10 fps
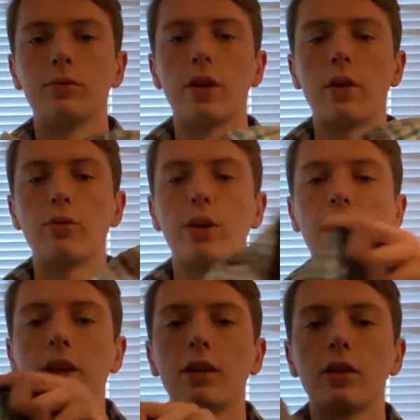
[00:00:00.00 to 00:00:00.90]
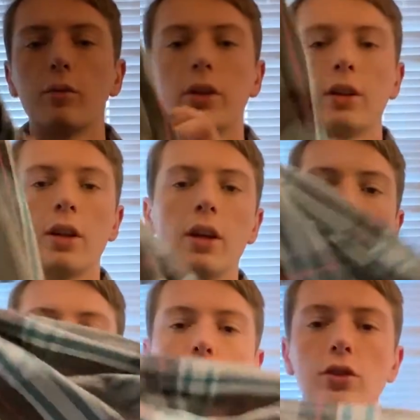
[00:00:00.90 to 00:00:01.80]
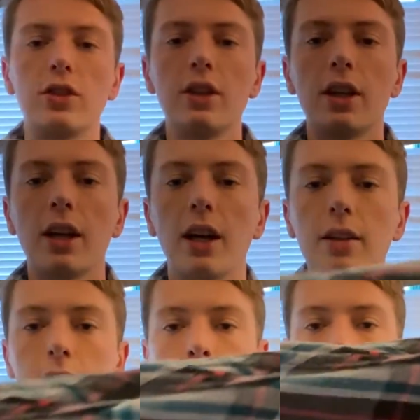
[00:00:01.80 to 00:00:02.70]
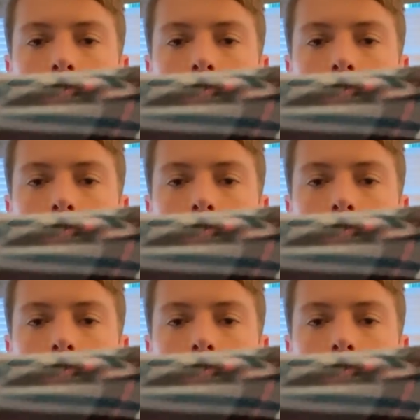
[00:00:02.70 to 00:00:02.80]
If I bring it in a little bit, you'll see that it has